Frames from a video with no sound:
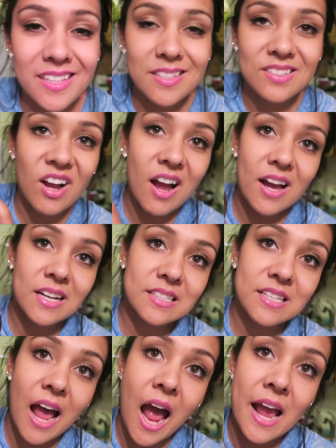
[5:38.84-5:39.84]
take the sauce.
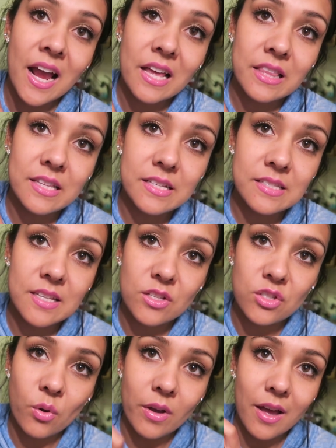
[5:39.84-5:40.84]
I got this
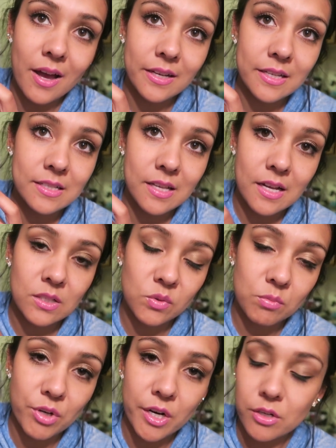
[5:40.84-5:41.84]
soyaki sauce
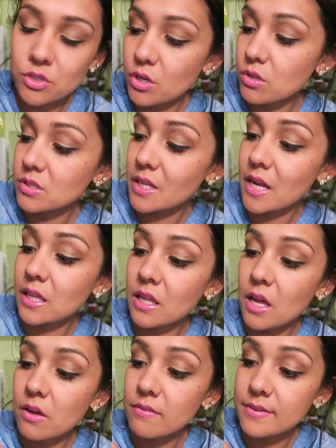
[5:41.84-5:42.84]
from Trader Joe's that I
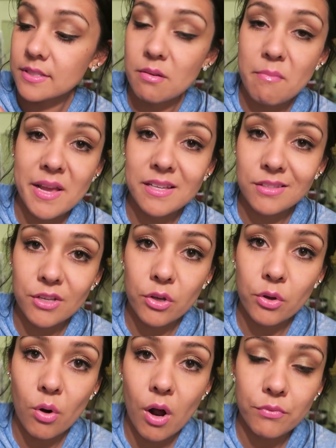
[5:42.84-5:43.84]
love. It's amazing.
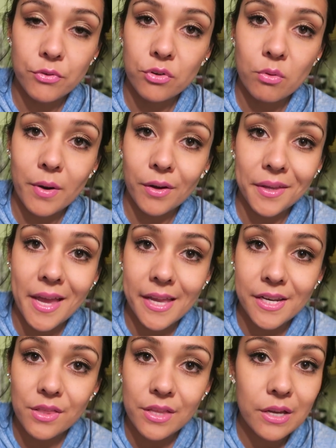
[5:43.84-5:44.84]
You don't have to do barely
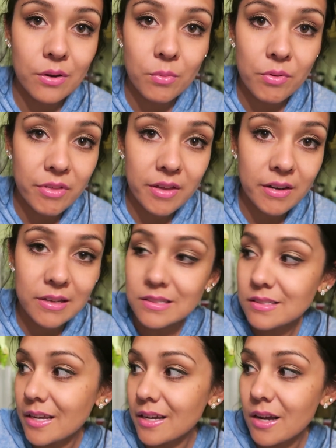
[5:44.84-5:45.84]
anything with it.
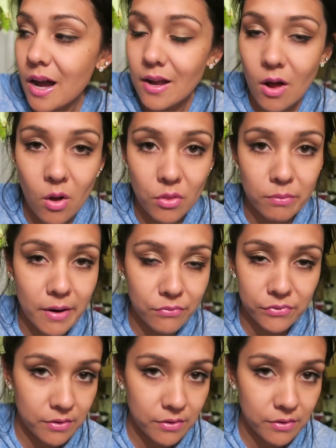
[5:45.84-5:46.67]
It's like got all the right